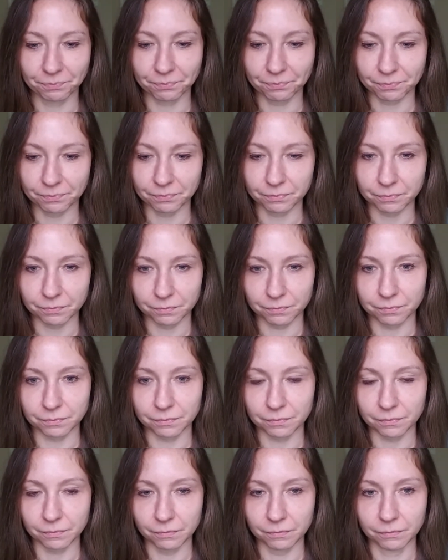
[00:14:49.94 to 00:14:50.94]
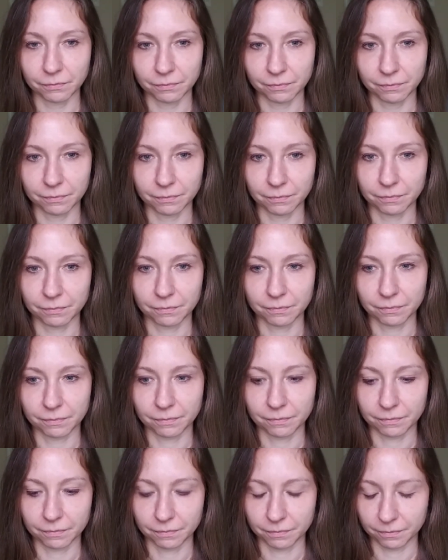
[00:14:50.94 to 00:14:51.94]

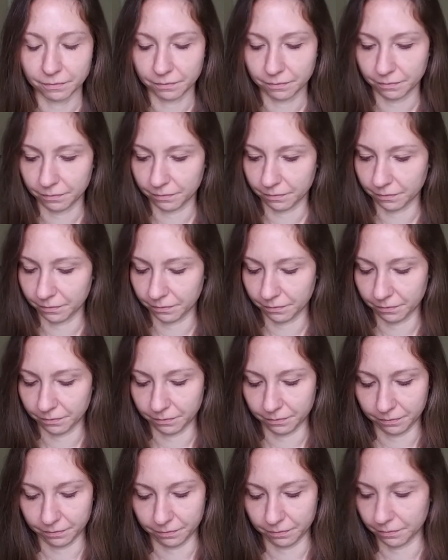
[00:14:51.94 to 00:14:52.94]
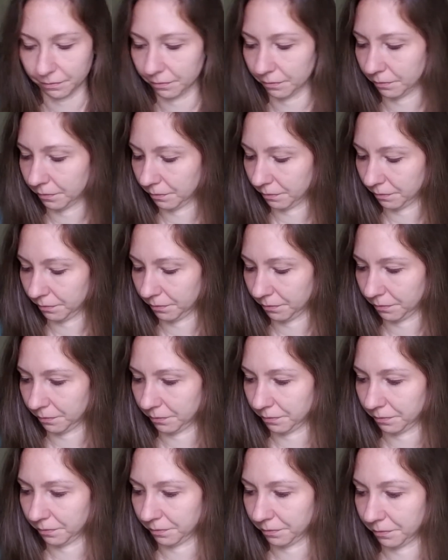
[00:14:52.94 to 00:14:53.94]

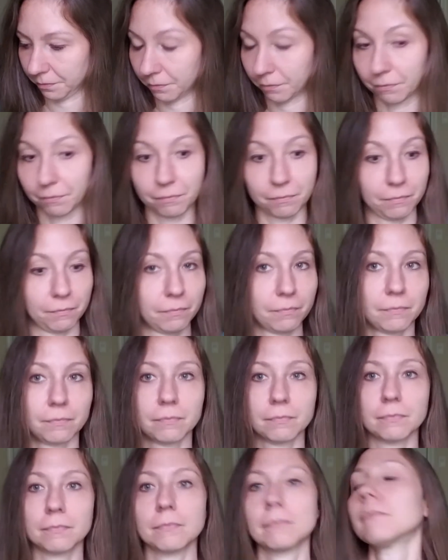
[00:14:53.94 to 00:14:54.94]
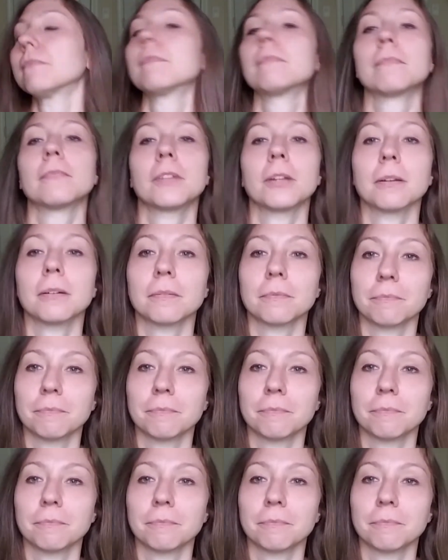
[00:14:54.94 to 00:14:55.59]
(no one is talking)